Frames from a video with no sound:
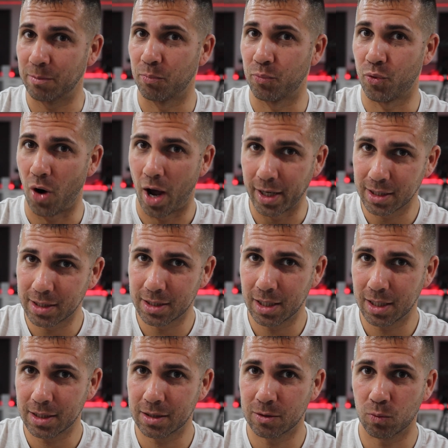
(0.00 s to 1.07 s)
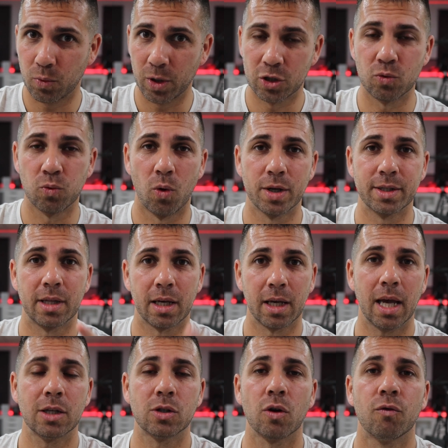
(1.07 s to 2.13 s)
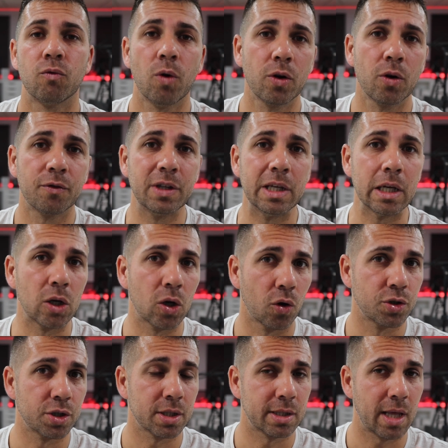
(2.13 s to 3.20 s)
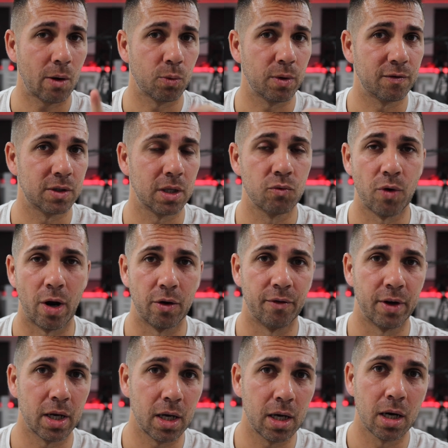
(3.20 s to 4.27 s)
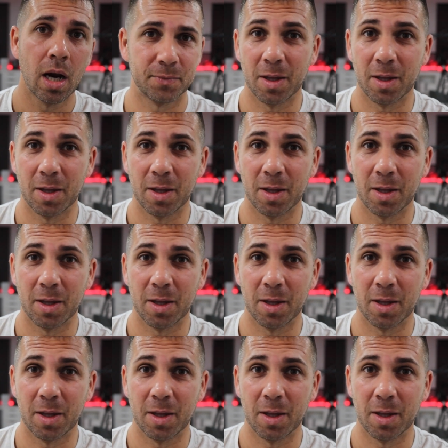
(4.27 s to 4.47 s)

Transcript: prices which was the case of one of the enclosures that we've seen right over here